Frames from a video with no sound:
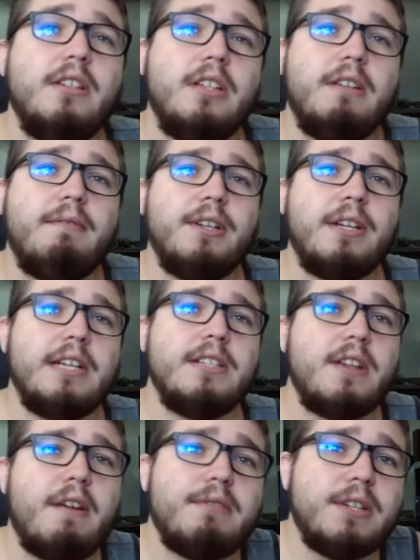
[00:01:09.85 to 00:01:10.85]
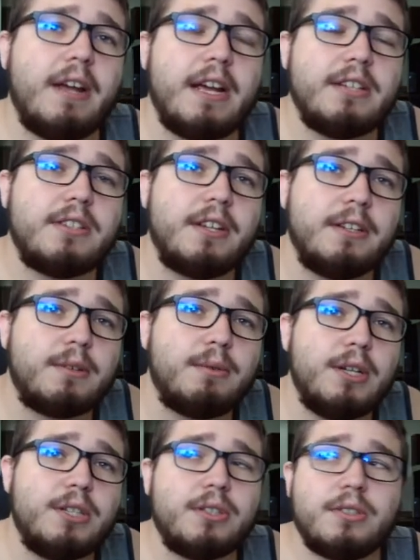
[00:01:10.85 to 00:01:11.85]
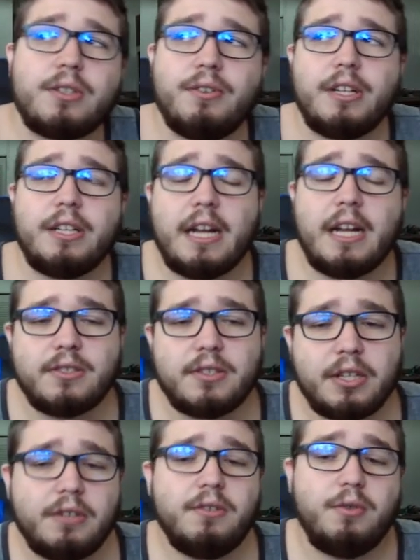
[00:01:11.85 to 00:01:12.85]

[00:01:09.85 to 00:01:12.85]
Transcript: If you guys have to ask any questions, go ahead and ask there,